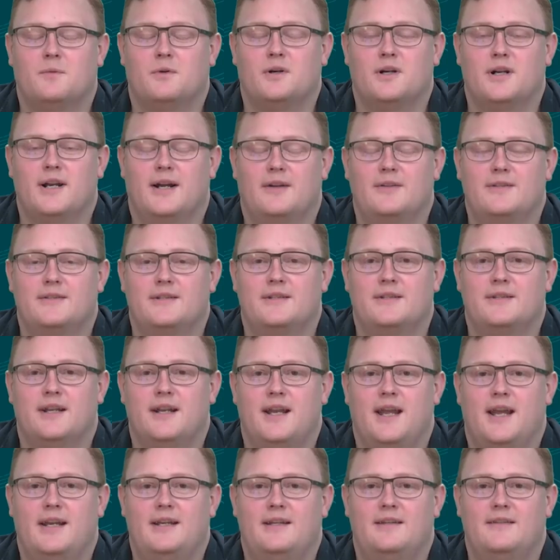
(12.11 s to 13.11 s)
we're announcing
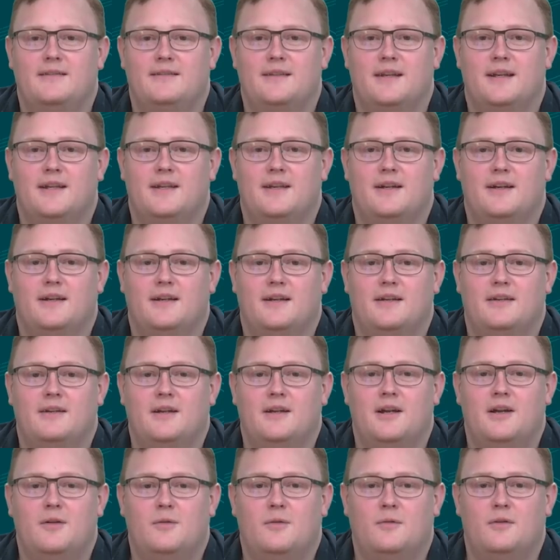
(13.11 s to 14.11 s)
today. It's a
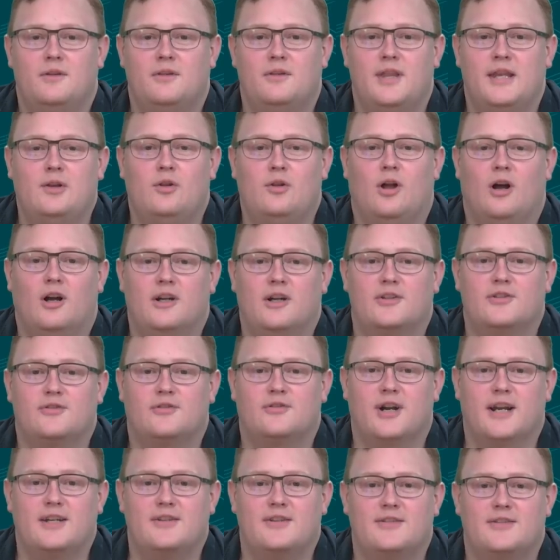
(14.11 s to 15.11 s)
the
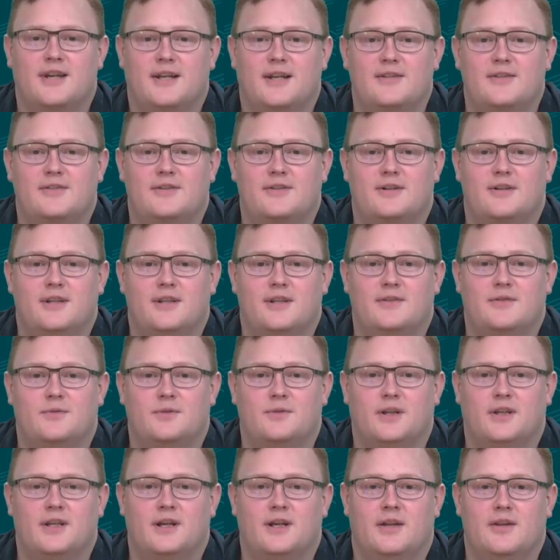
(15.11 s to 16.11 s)
longest range sensor that's
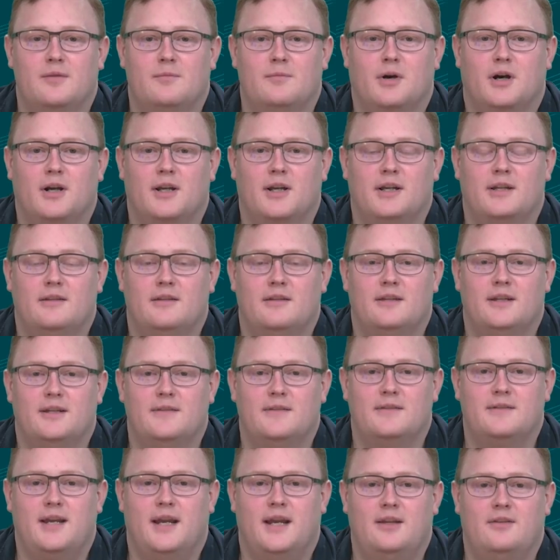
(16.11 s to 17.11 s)
really on the market
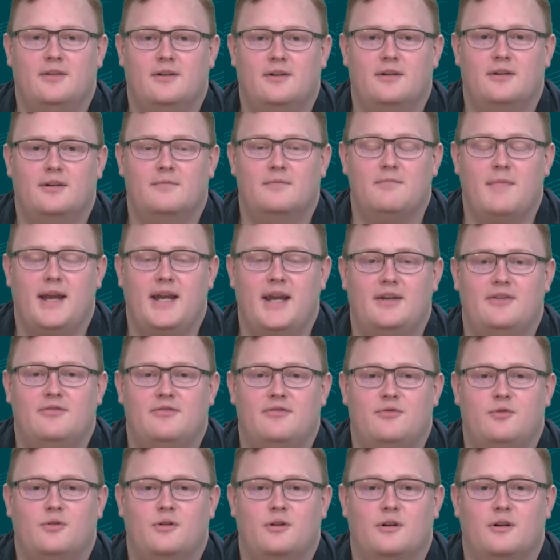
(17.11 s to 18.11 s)
that's tailor-made
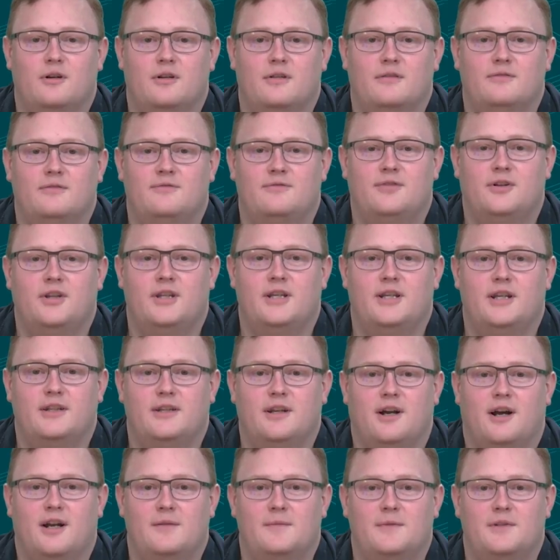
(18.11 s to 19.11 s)
for fully
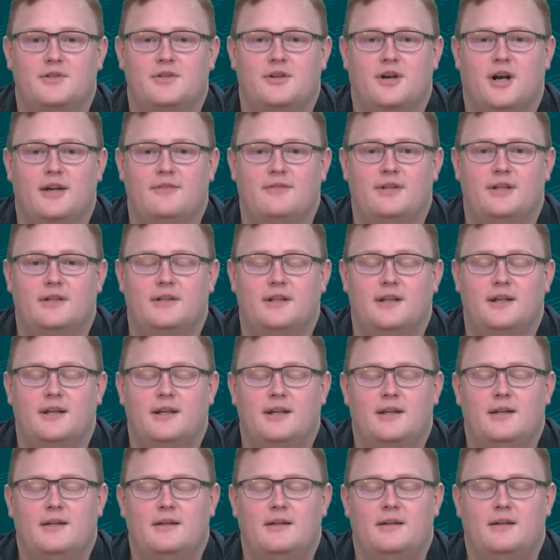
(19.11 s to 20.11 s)
autonomous driving.
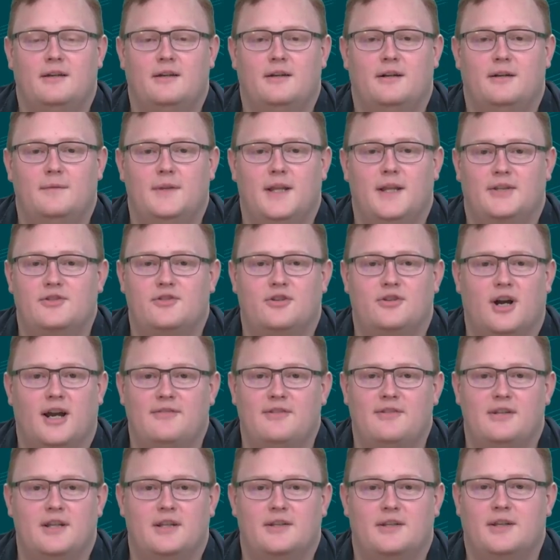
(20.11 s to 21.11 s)
That's
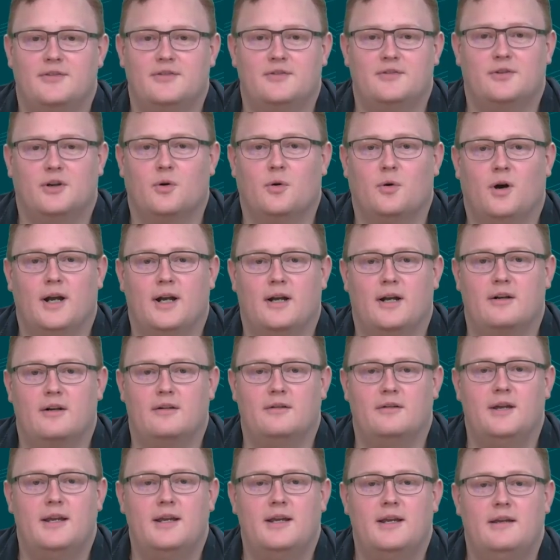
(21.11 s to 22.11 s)
driving that doesn't
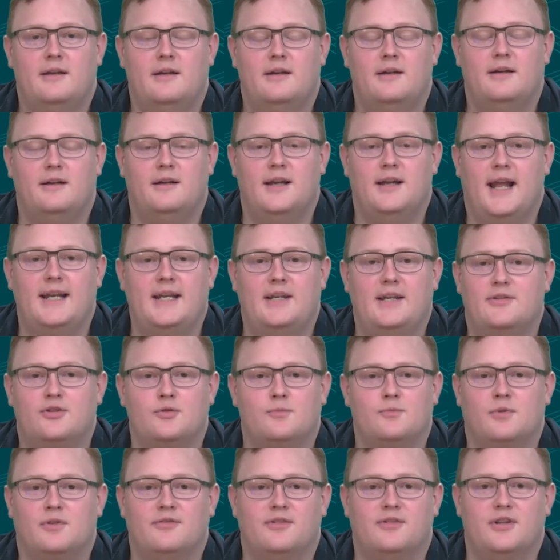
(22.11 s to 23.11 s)
require any
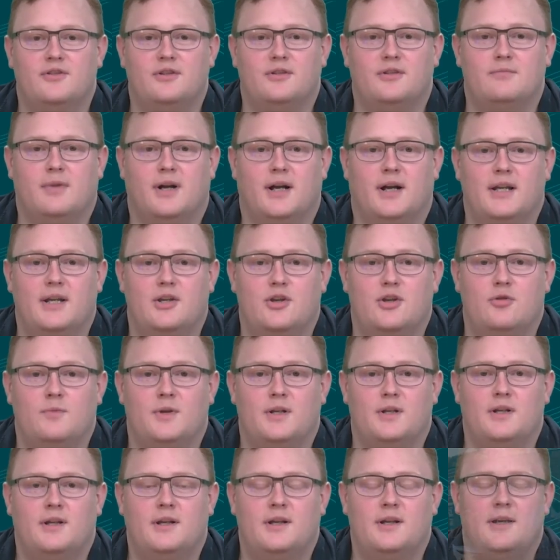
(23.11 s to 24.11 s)
supervision by a
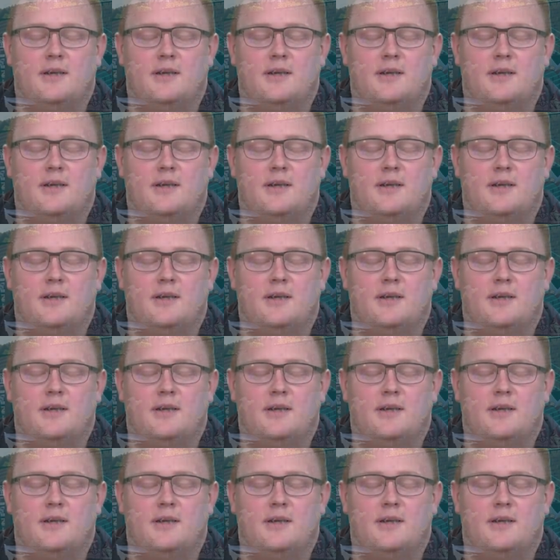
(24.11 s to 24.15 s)
human.